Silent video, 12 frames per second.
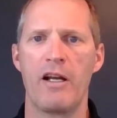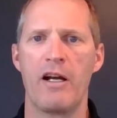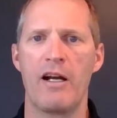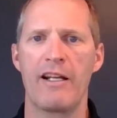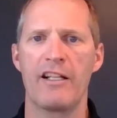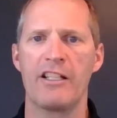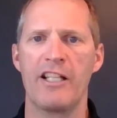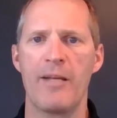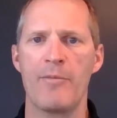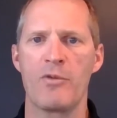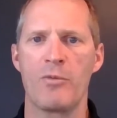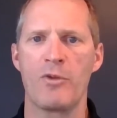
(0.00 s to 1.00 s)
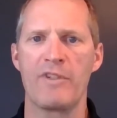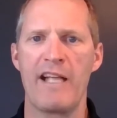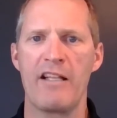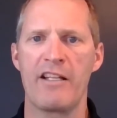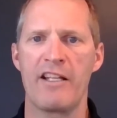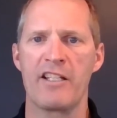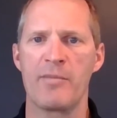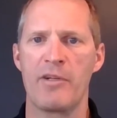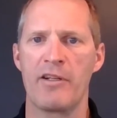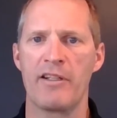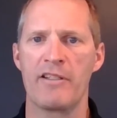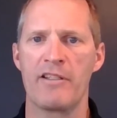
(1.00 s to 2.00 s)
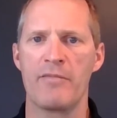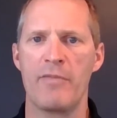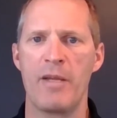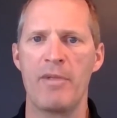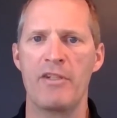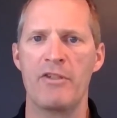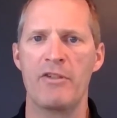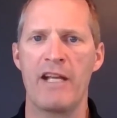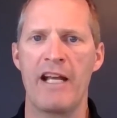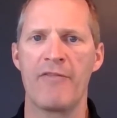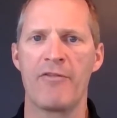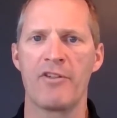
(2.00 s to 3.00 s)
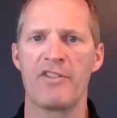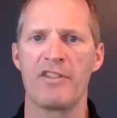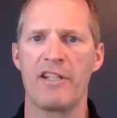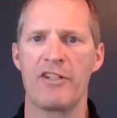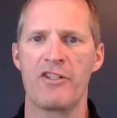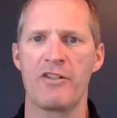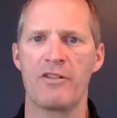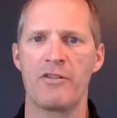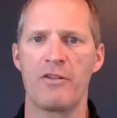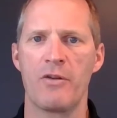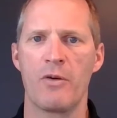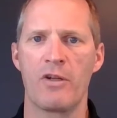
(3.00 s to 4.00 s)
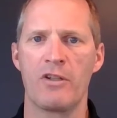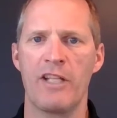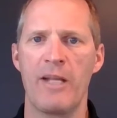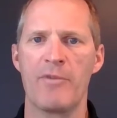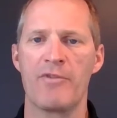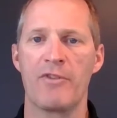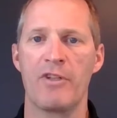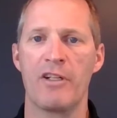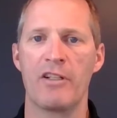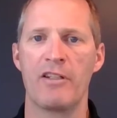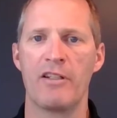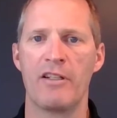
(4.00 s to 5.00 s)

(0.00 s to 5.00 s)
High claims or mortality experience may be due to adverse selection or claims fraud,